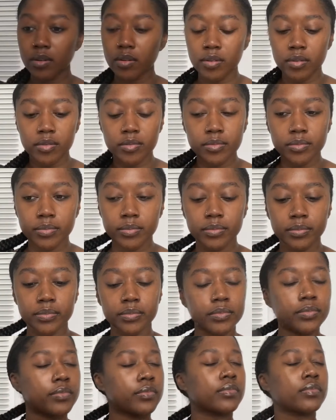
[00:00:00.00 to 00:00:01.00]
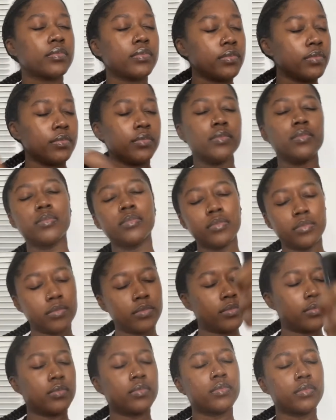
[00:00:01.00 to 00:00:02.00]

first things first, I'm going to use MAC